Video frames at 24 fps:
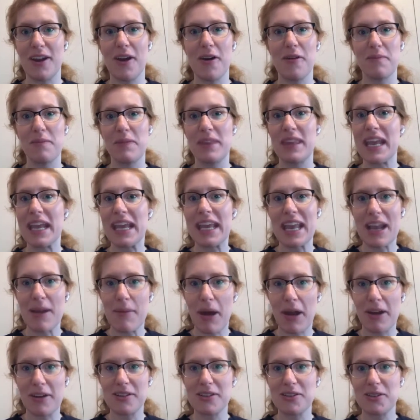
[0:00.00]
thinking about
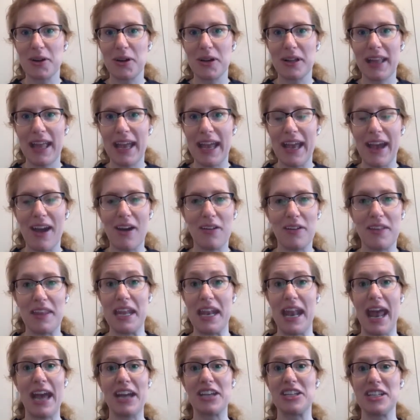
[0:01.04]
a store layout, then
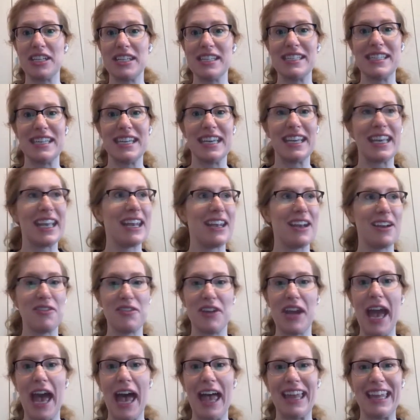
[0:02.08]
actually seeing it in
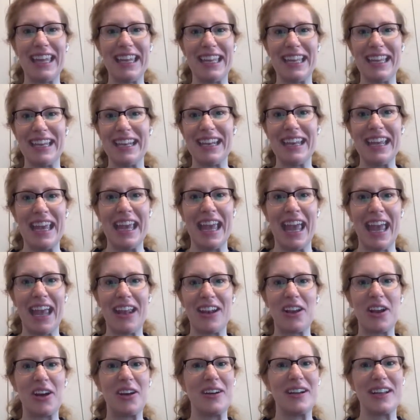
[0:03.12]
reality and
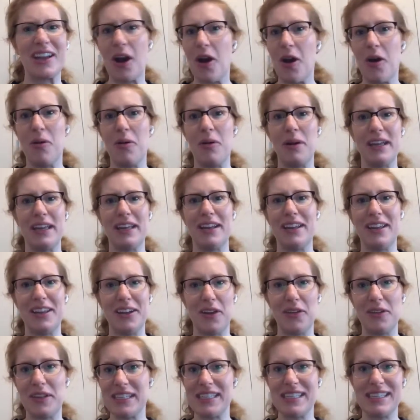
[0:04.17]
going, oh,
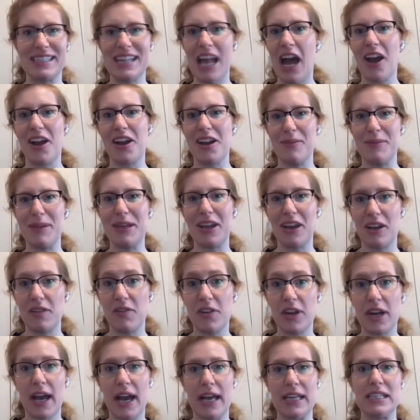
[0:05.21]
this is not going to be good for
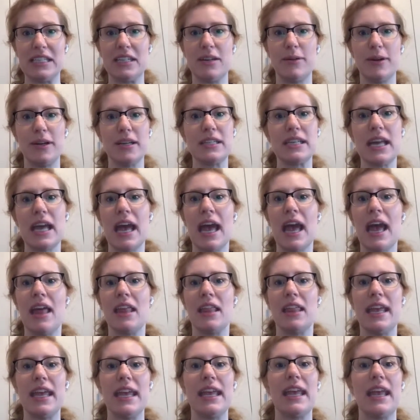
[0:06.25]
customers,
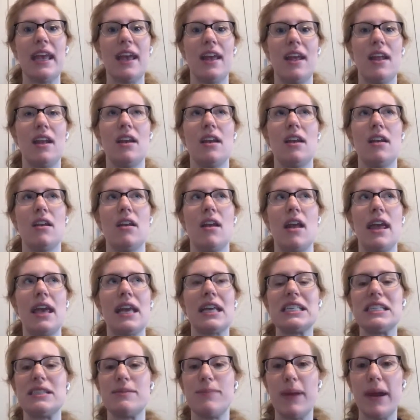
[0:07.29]
they can
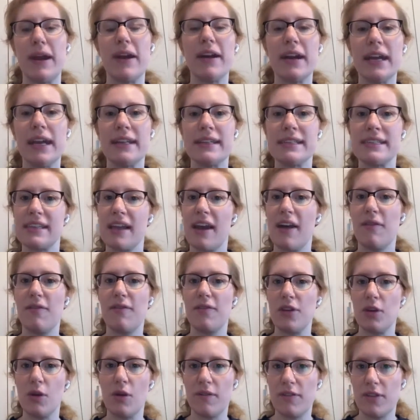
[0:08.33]
experience a
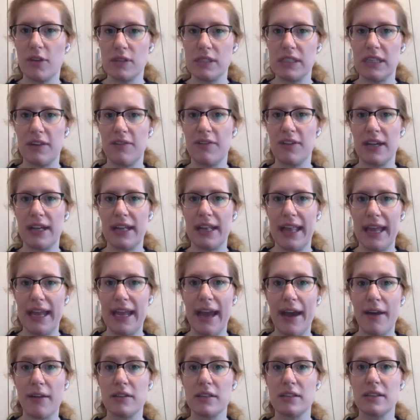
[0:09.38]
few of those different
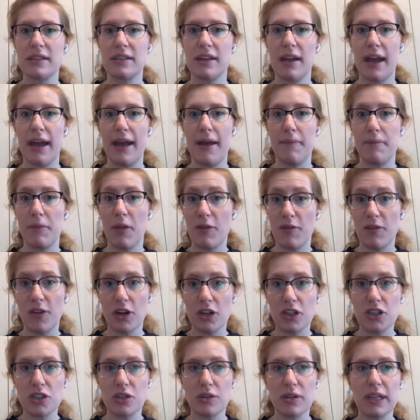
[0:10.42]
layouts
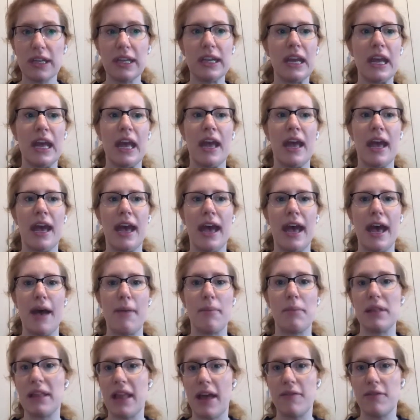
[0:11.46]
virtually,
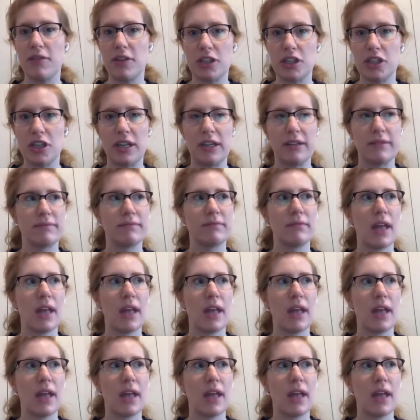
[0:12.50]
leveraging